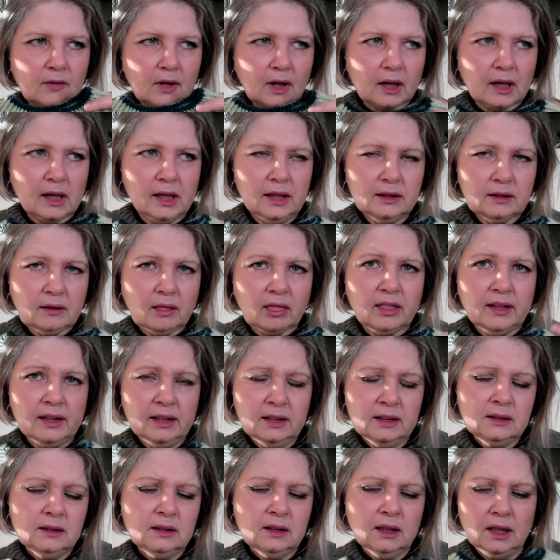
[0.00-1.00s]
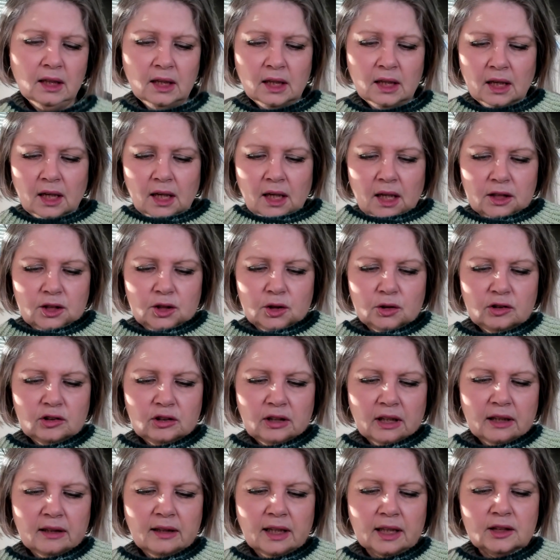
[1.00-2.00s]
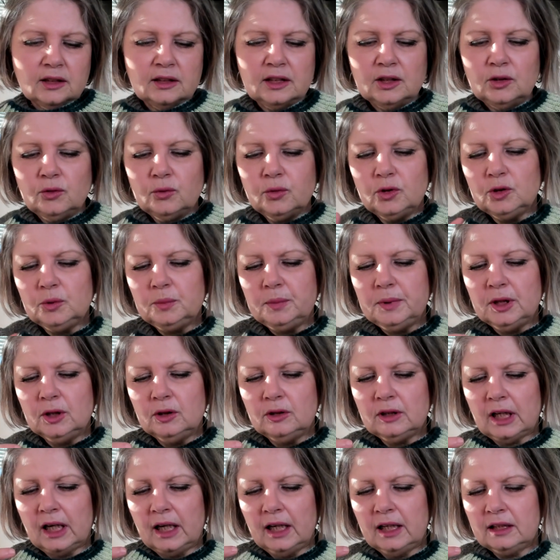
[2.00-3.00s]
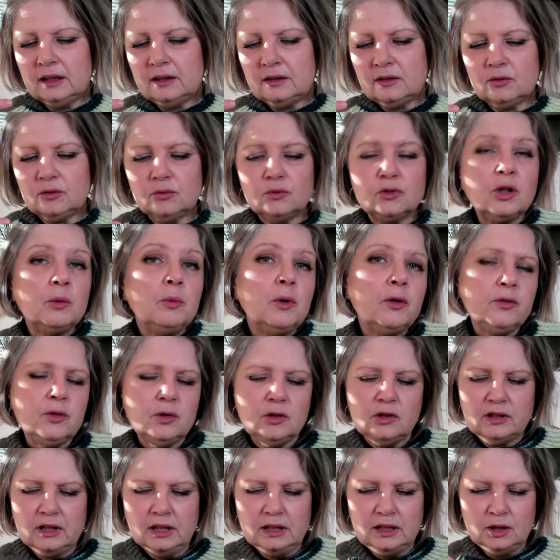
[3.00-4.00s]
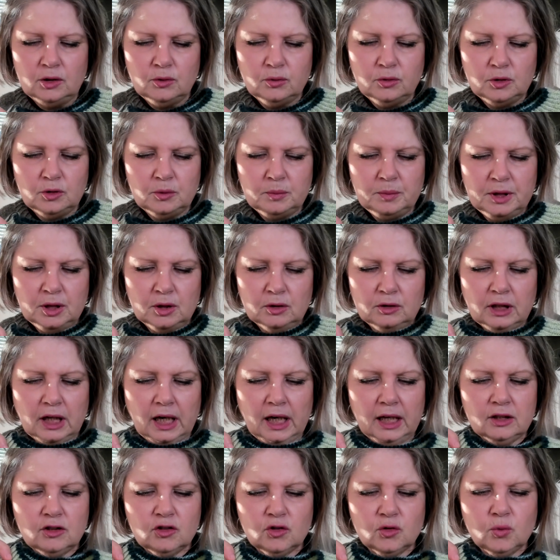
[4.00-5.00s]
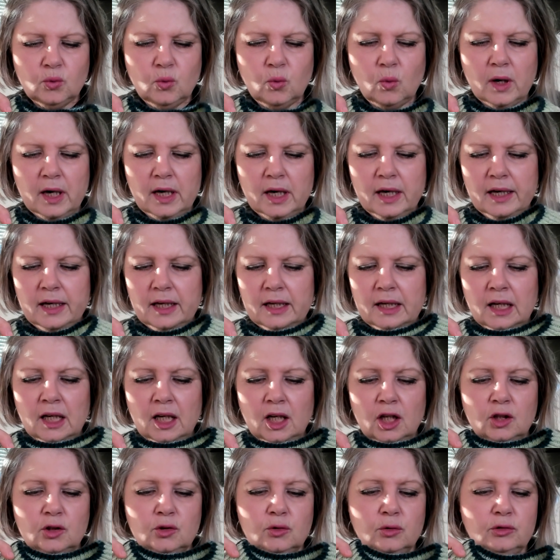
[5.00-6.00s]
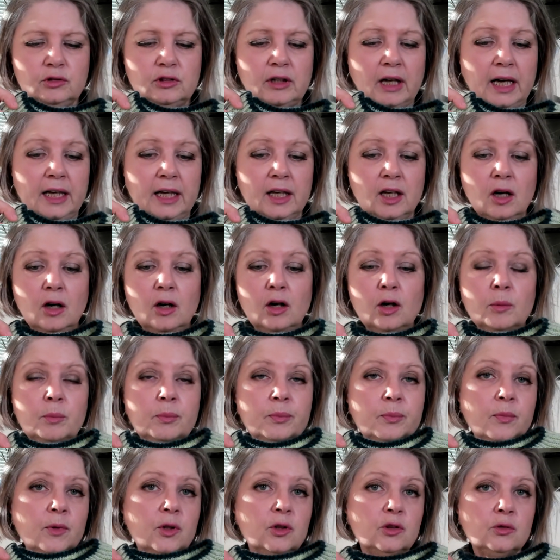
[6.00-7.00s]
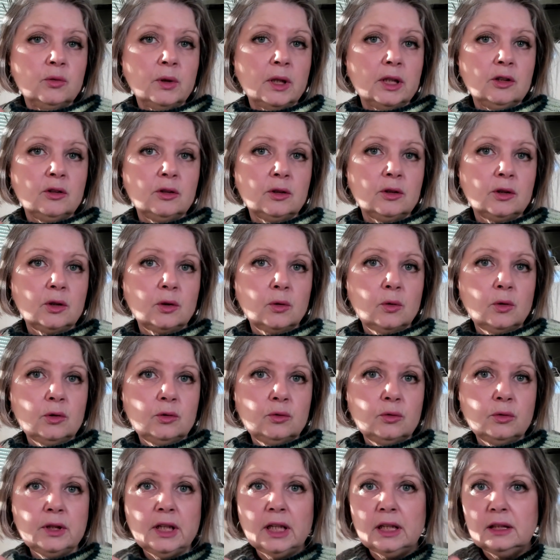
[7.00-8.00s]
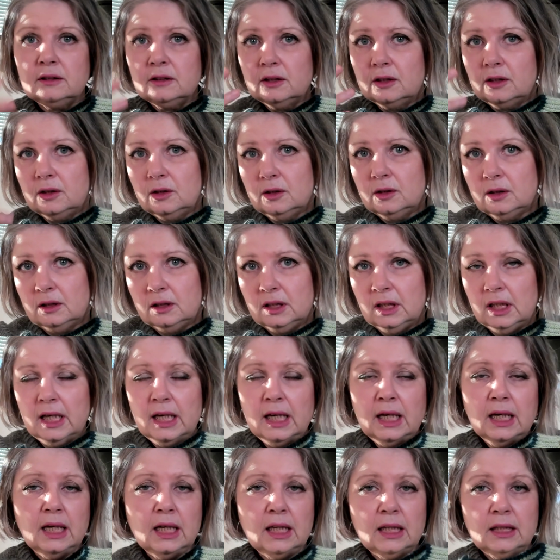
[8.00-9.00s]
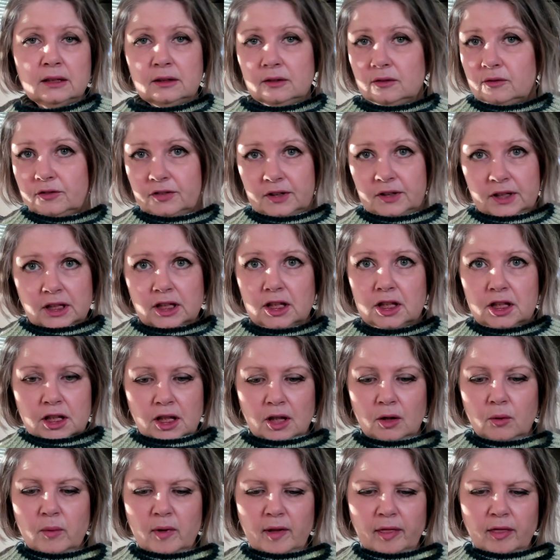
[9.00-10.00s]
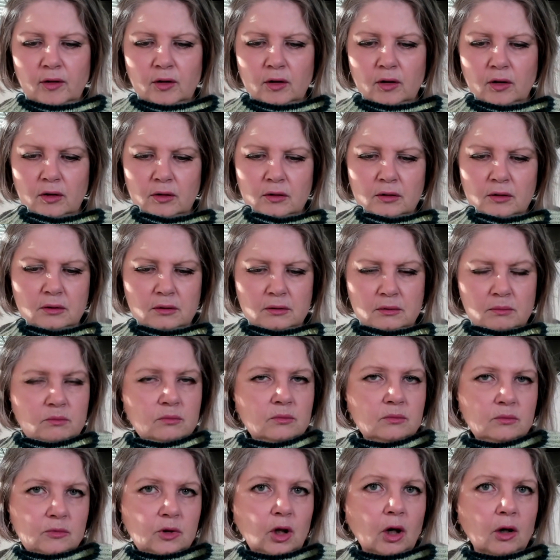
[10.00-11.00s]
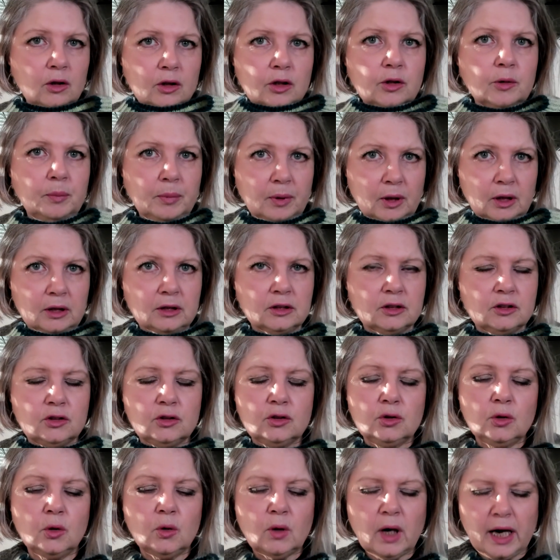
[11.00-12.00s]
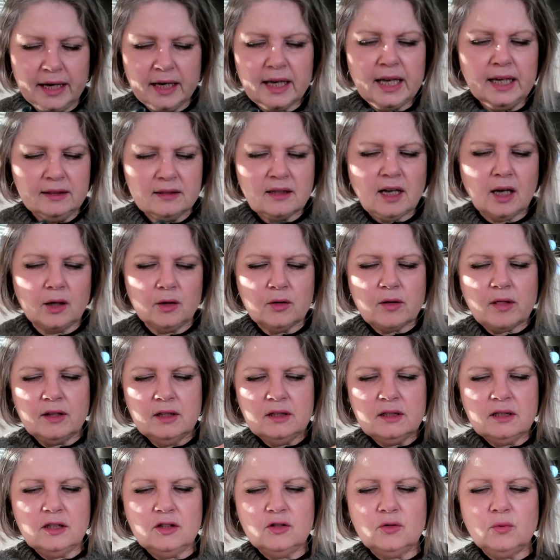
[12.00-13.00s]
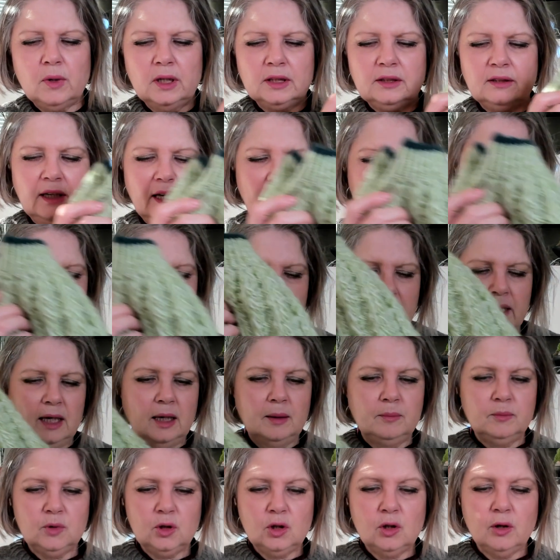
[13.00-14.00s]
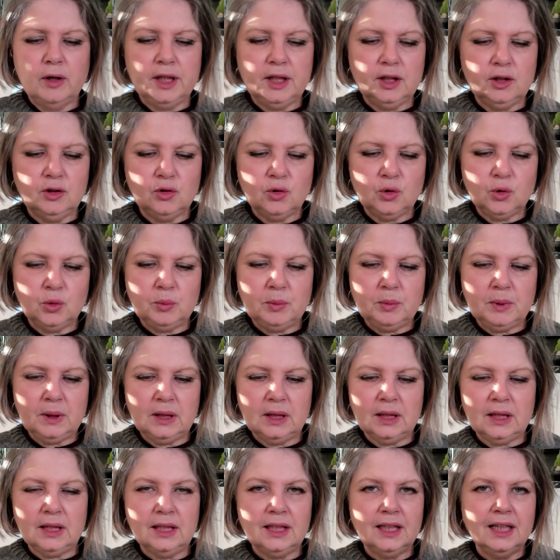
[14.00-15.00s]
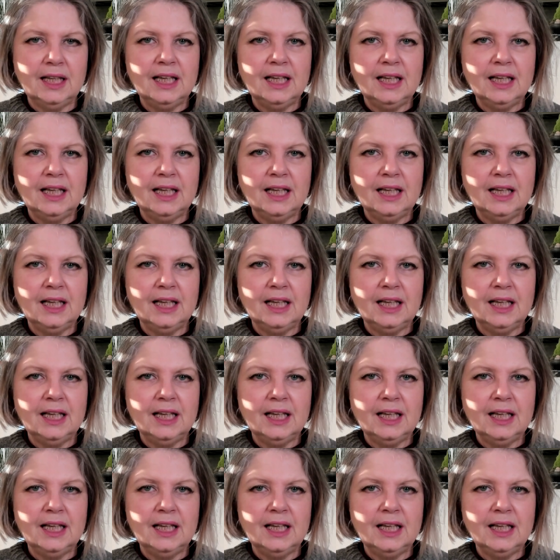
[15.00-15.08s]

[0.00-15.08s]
And then you said that it would be some of you said it would be a nice way to tie up the sweater all together and finishing with the darker part. So I guess this is what I am going to be